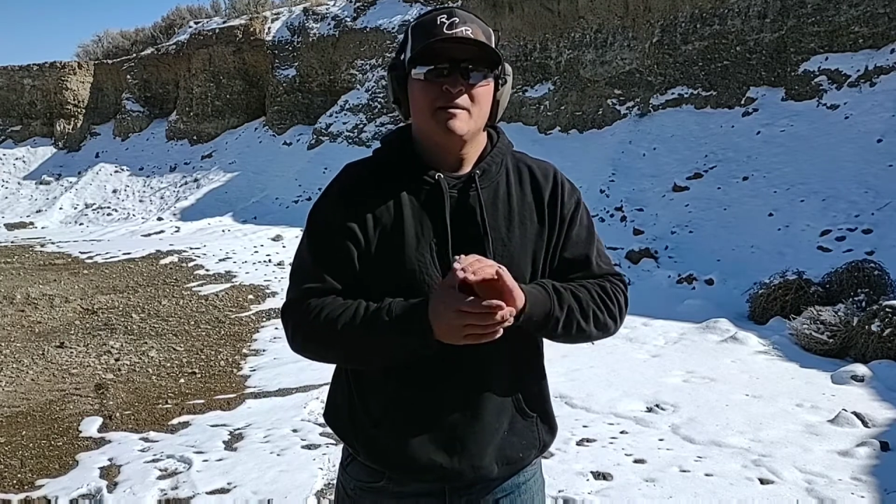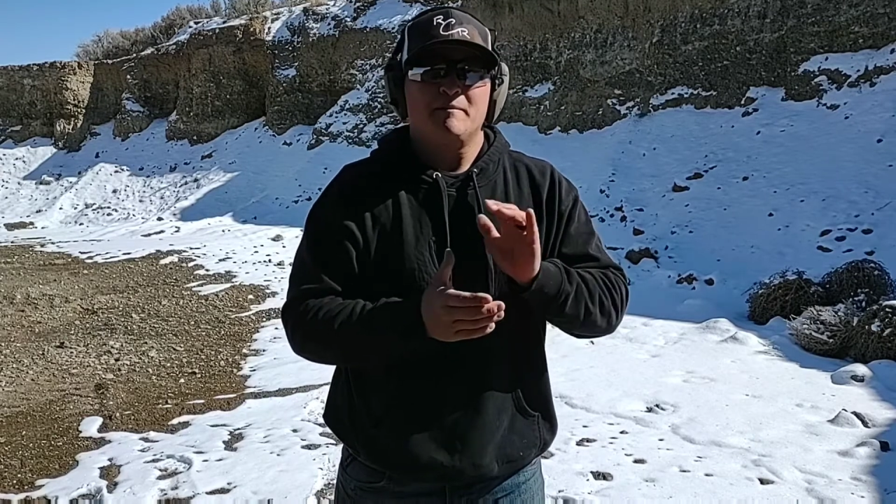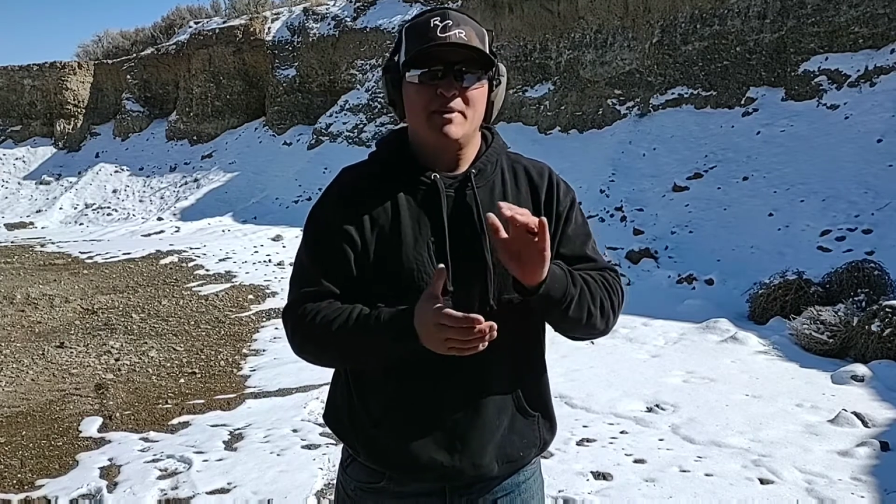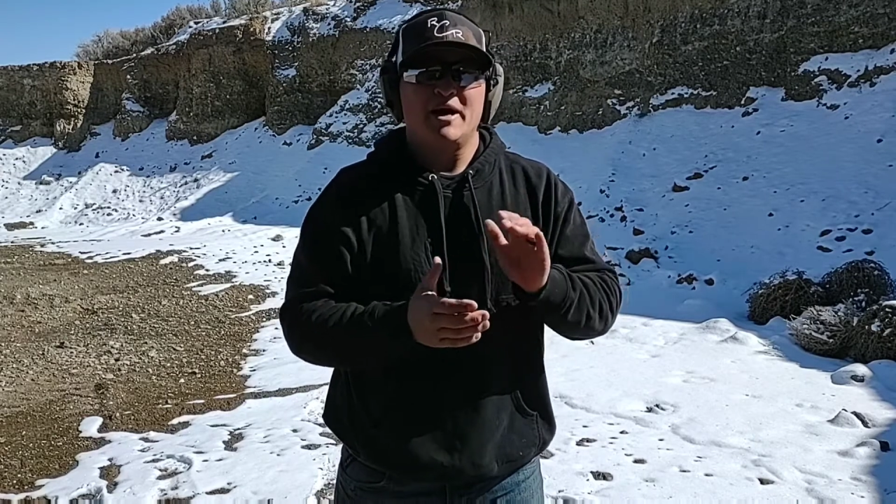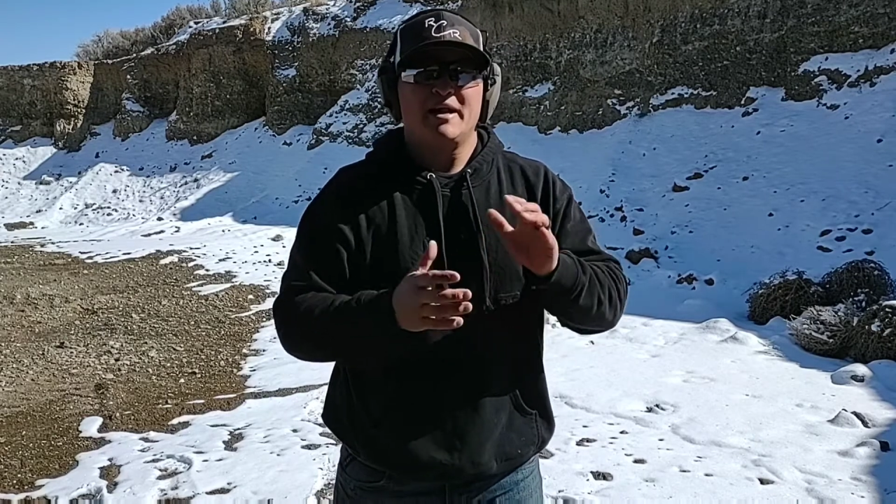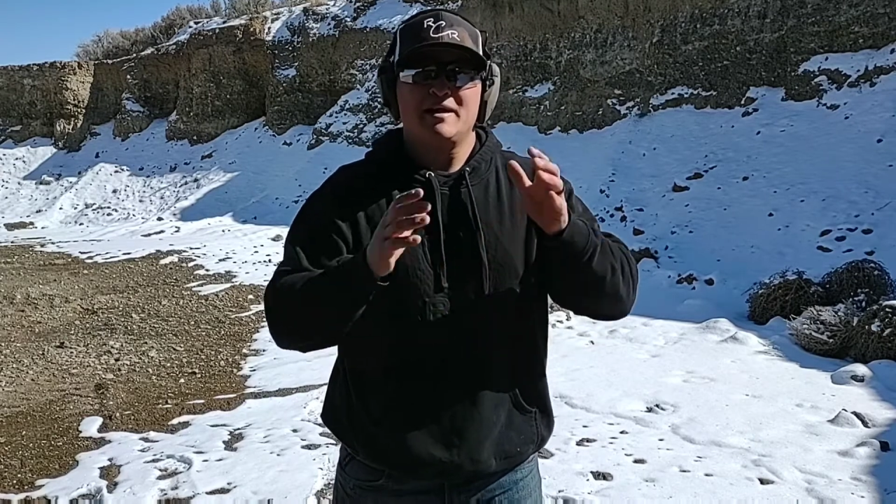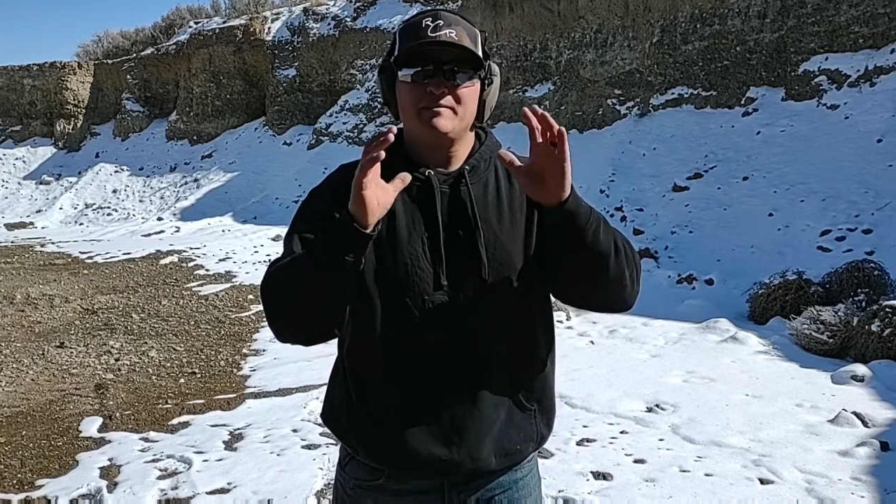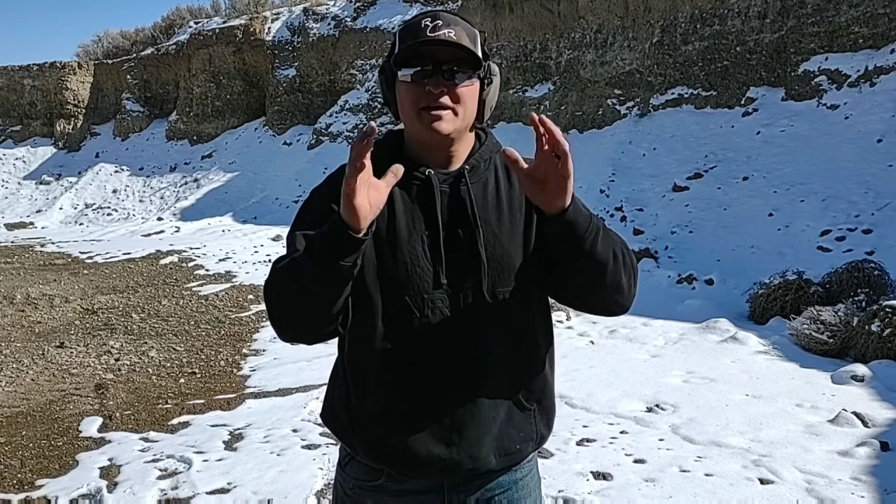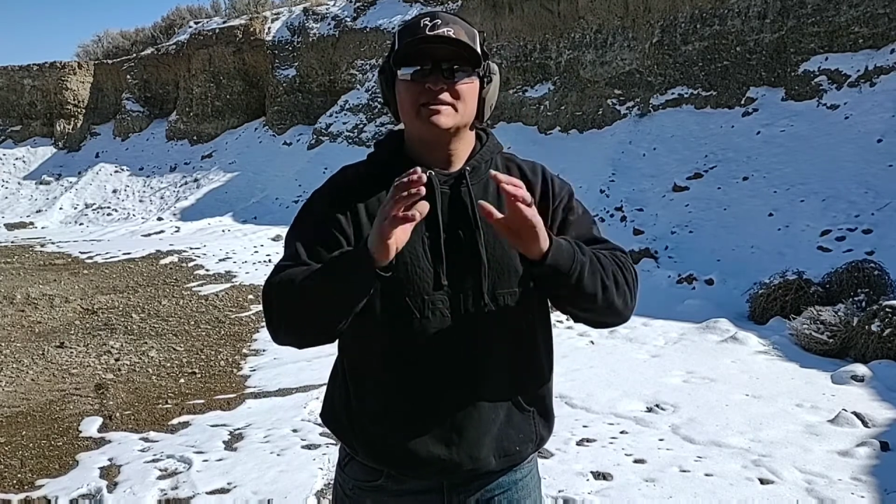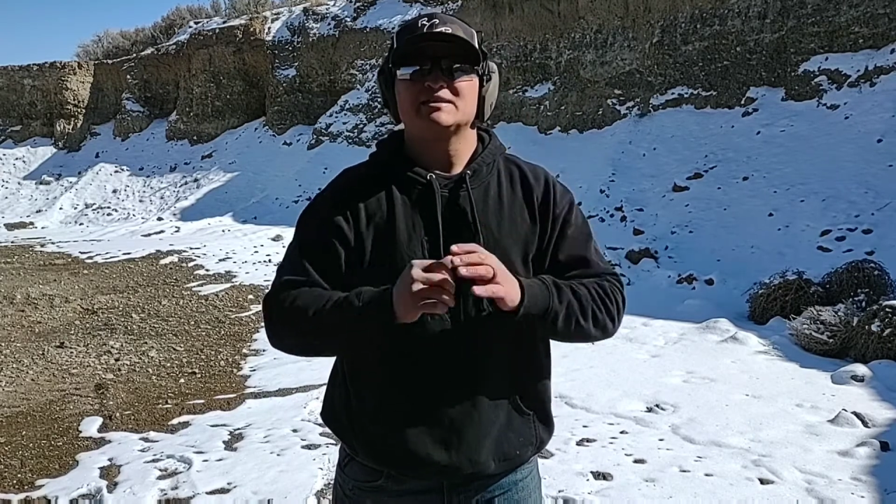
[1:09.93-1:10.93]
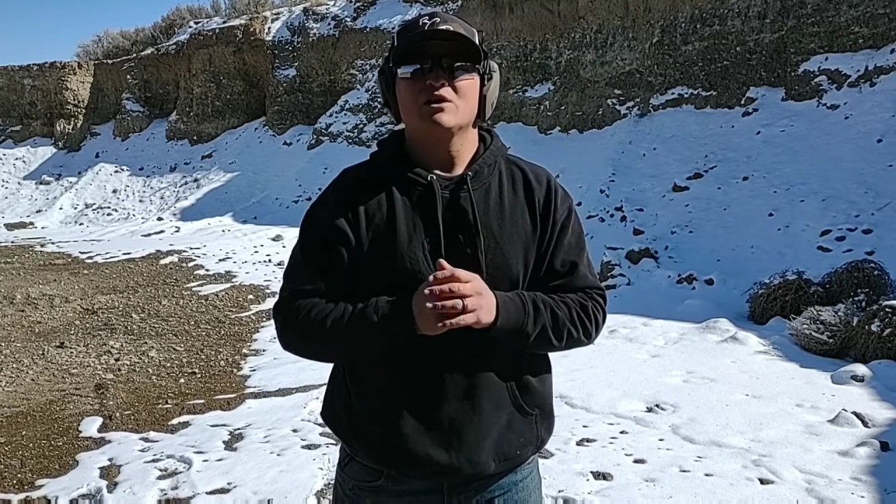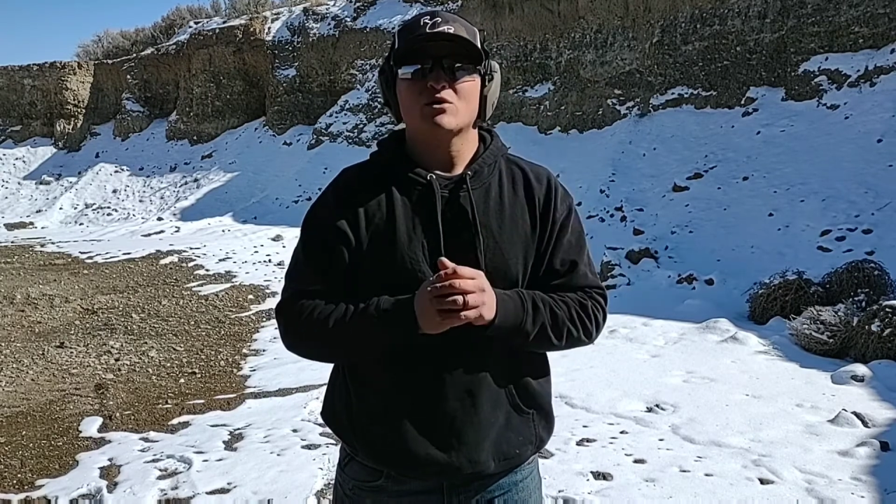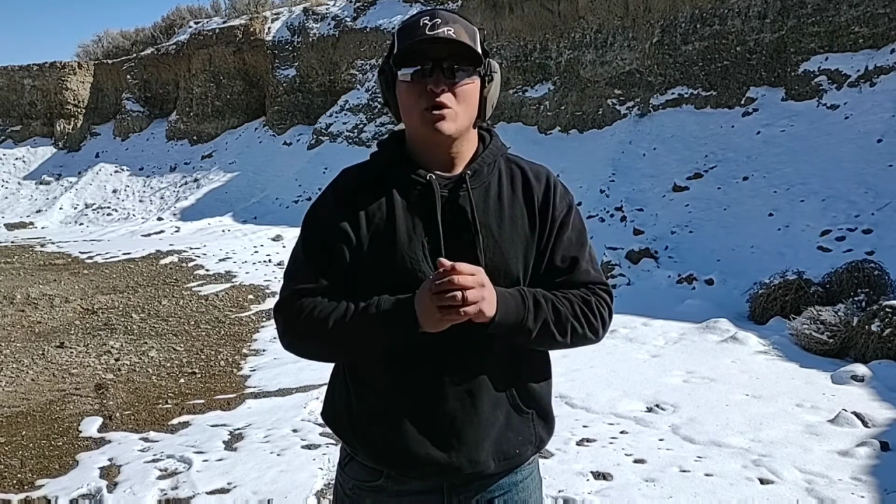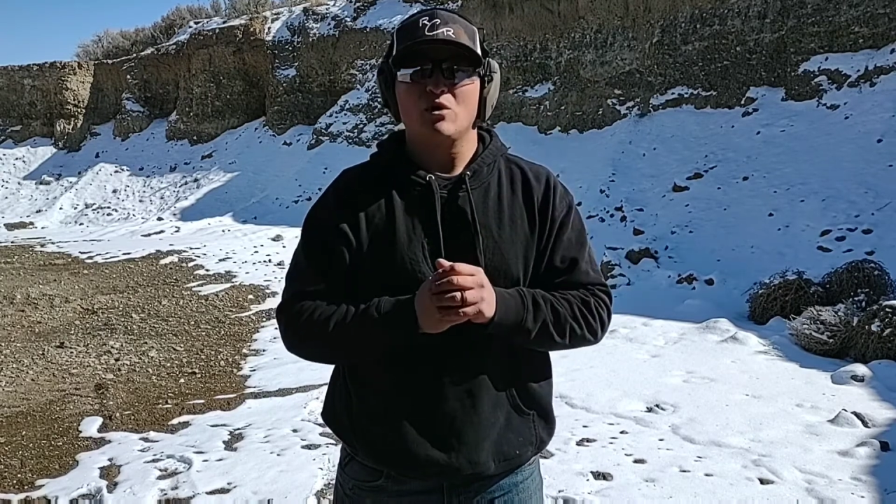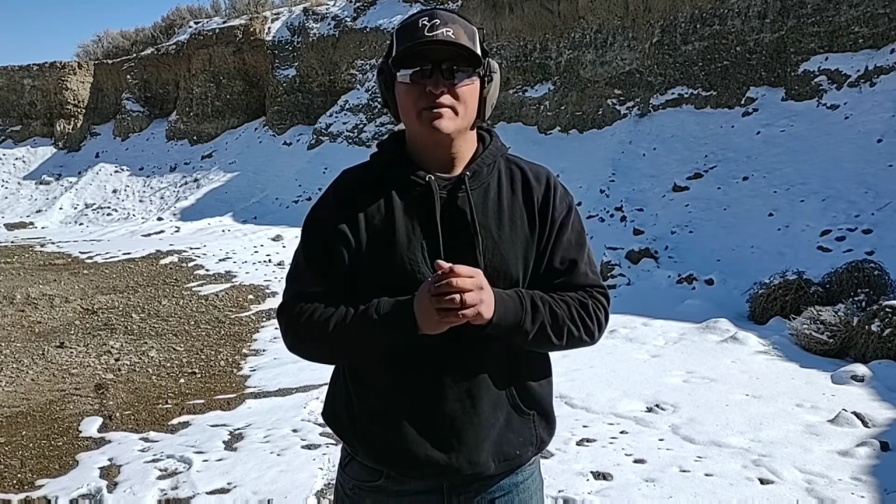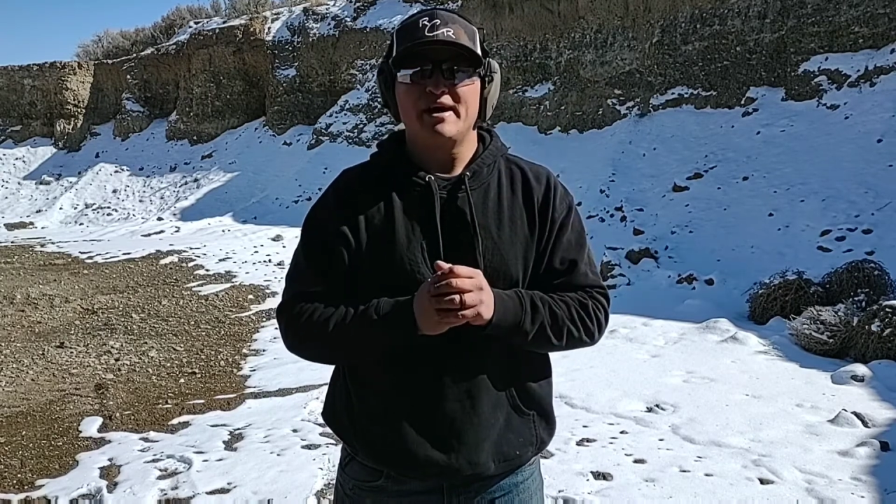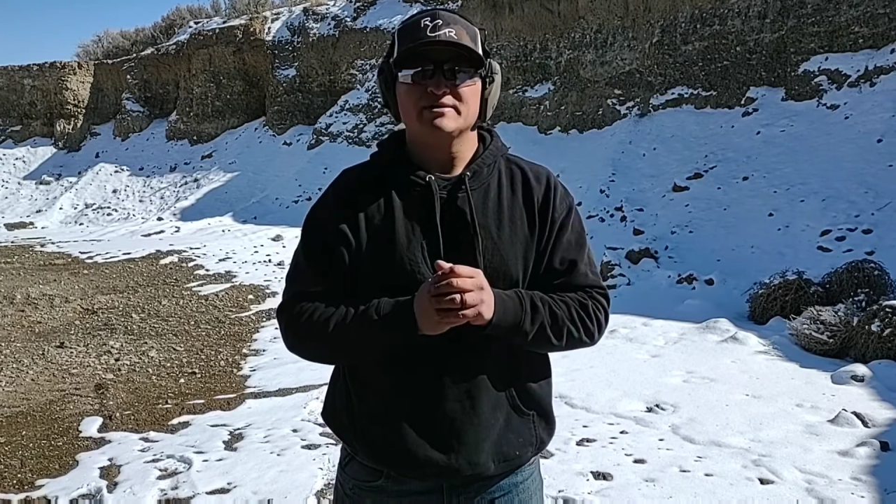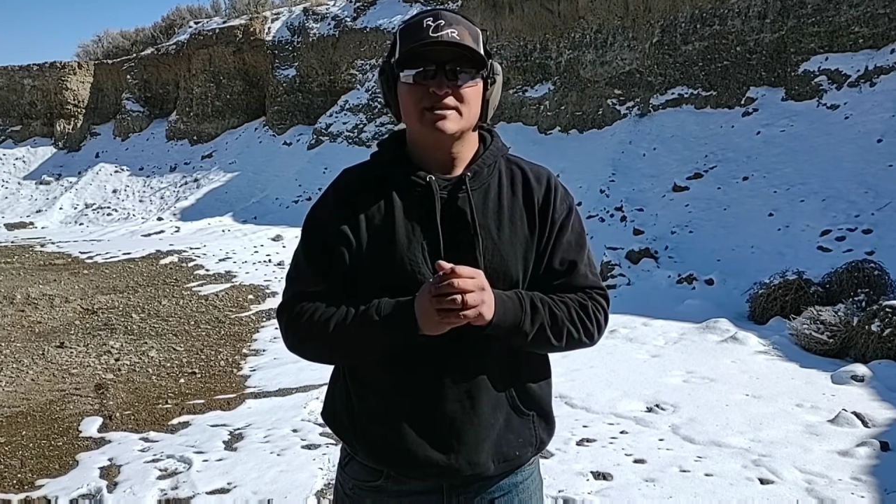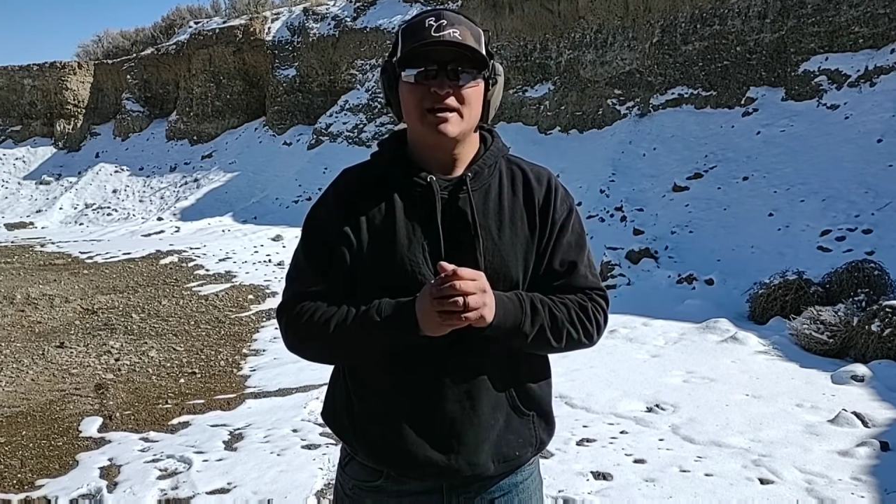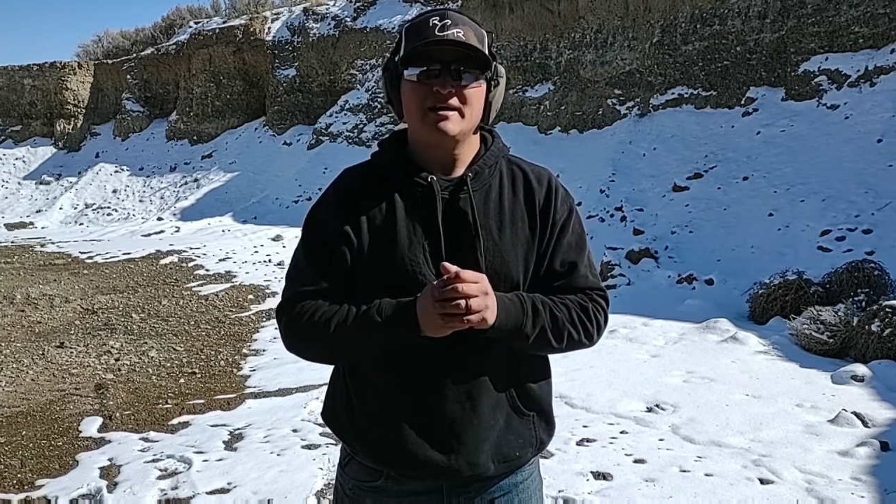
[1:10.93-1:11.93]
but it being so cold
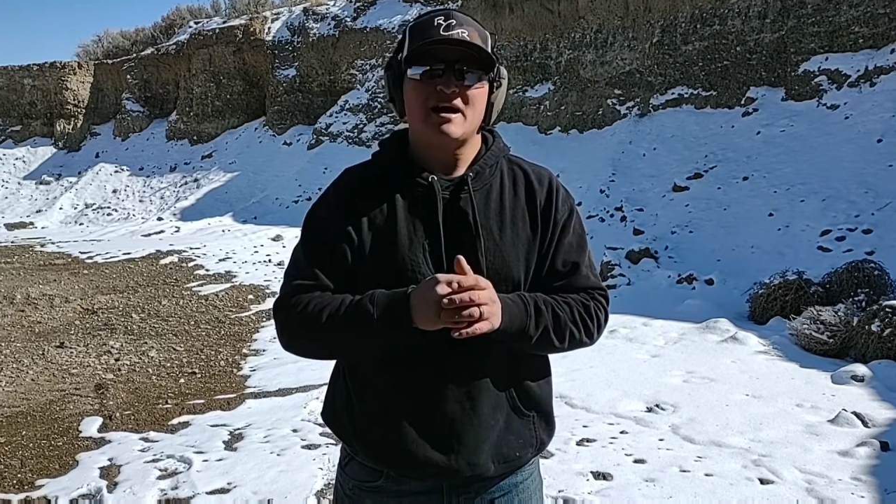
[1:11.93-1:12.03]
outside,